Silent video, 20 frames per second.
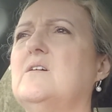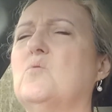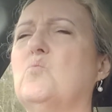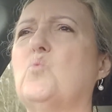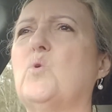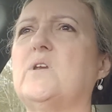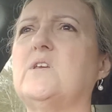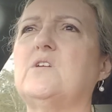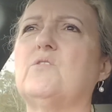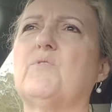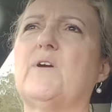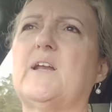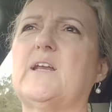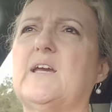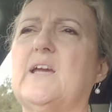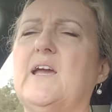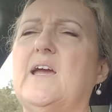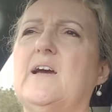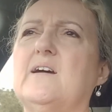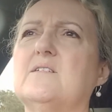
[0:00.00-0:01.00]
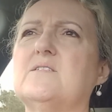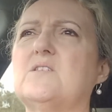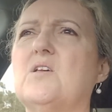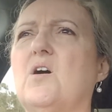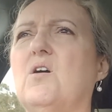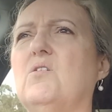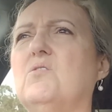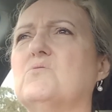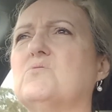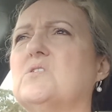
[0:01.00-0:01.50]
when you're running a
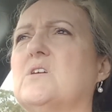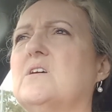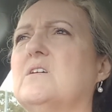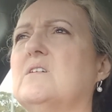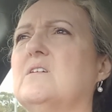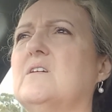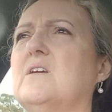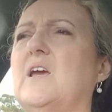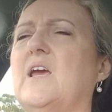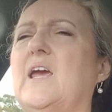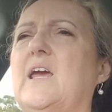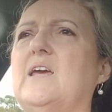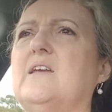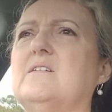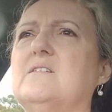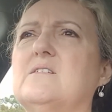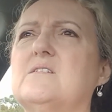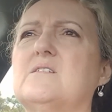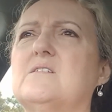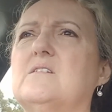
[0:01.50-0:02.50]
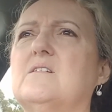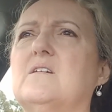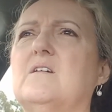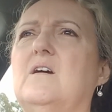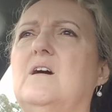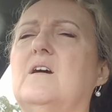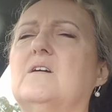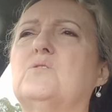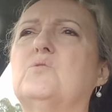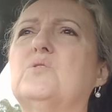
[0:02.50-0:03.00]
household.
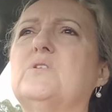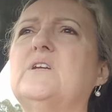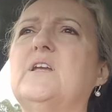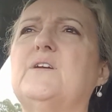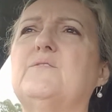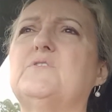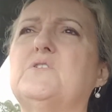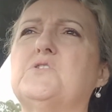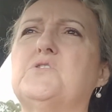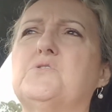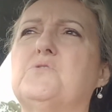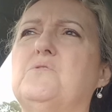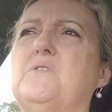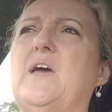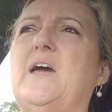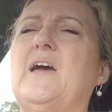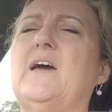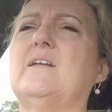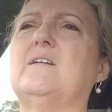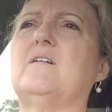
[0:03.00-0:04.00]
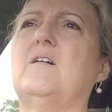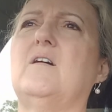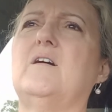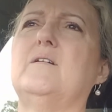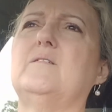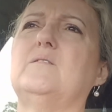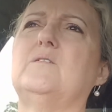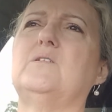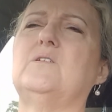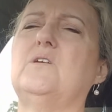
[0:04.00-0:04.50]
And I couldn't even do that.
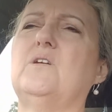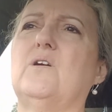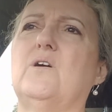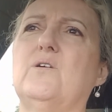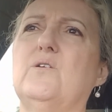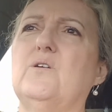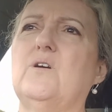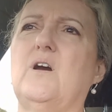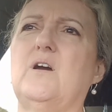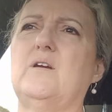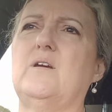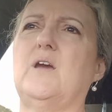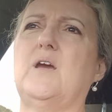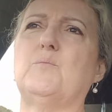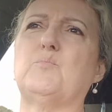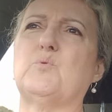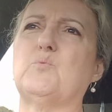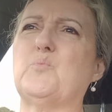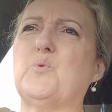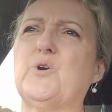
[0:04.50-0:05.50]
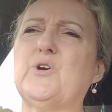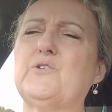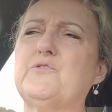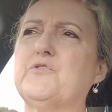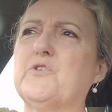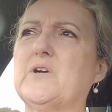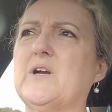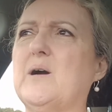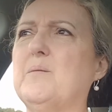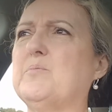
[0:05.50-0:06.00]
It would work
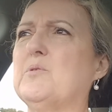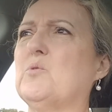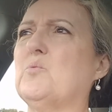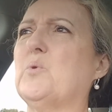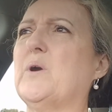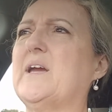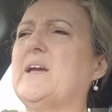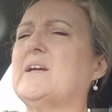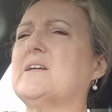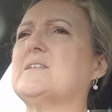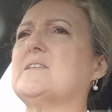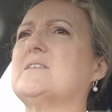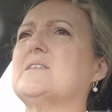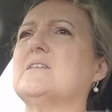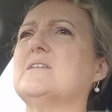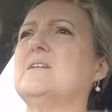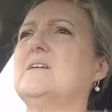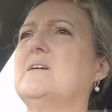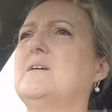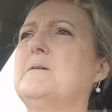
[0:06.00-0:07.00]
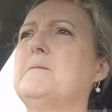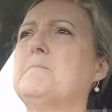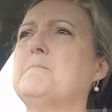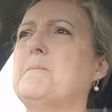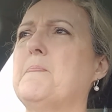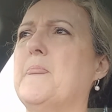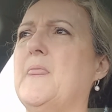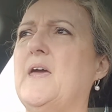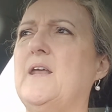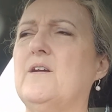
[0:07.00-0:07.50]
for a couple of weeks,
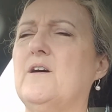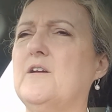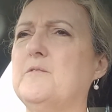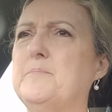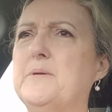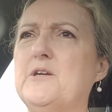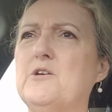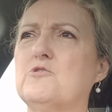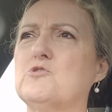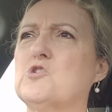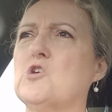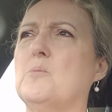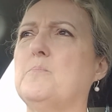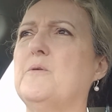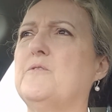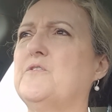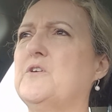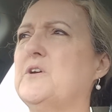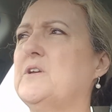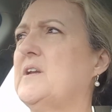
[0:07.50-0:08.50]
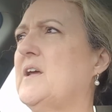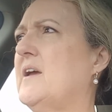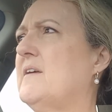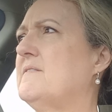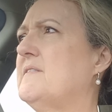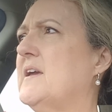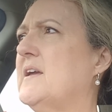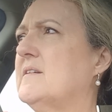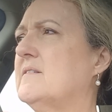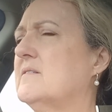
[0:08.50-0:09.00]
and I'd be on top of it,
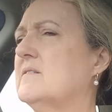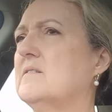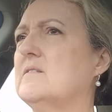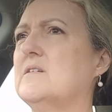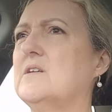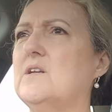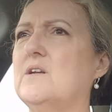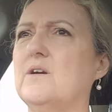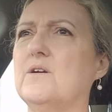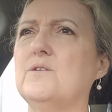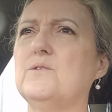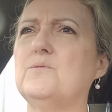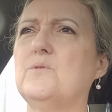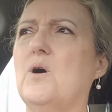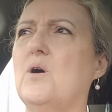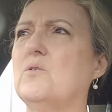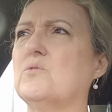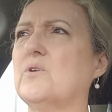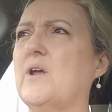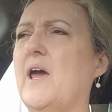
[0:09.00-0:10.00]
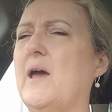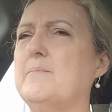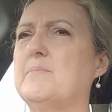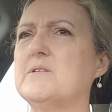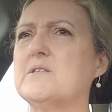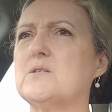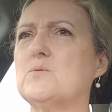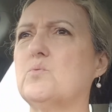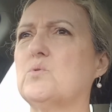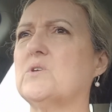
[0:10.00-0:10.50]
and then, you know, old
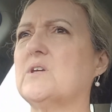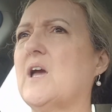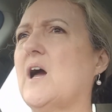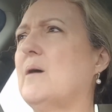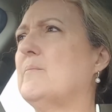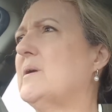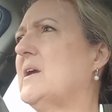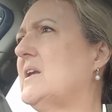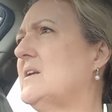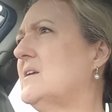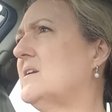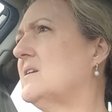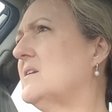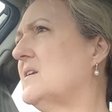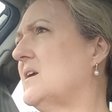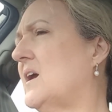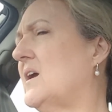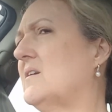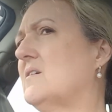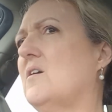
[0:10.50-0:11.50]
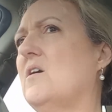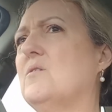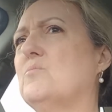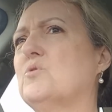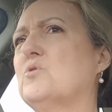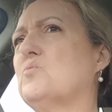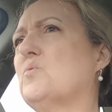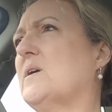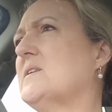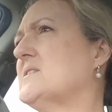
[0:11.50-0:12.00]
habits would come in, and I
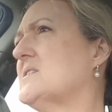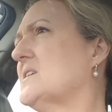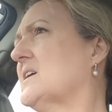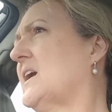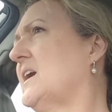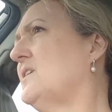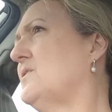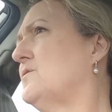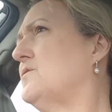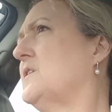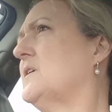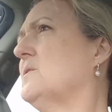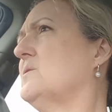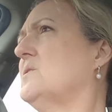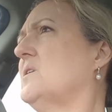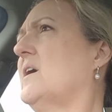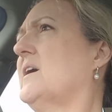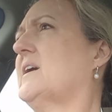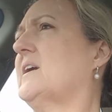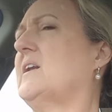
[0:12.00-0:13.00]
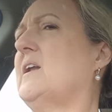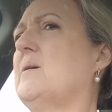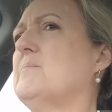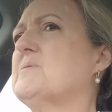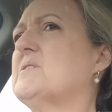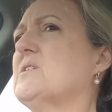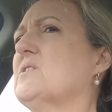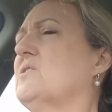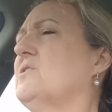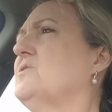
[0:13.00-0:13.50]
would once again feel like an
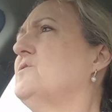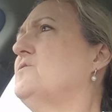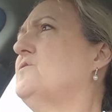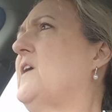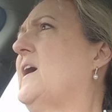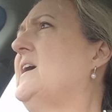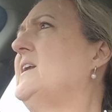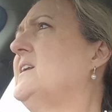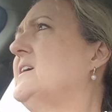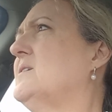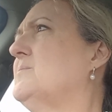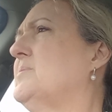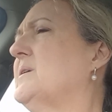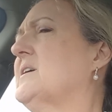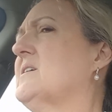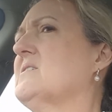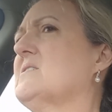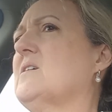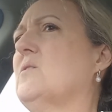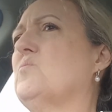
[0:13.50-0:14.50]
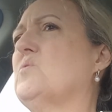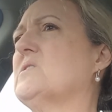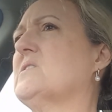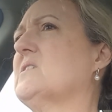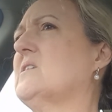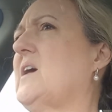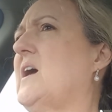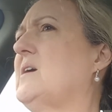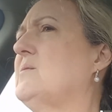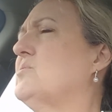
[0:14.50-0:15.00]
absolute failure because I
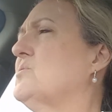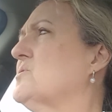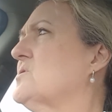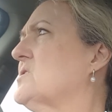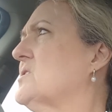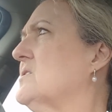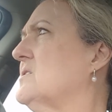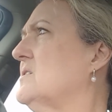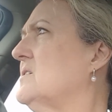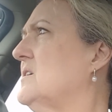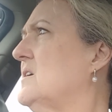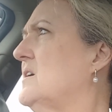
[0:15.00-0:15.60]
wasn't able to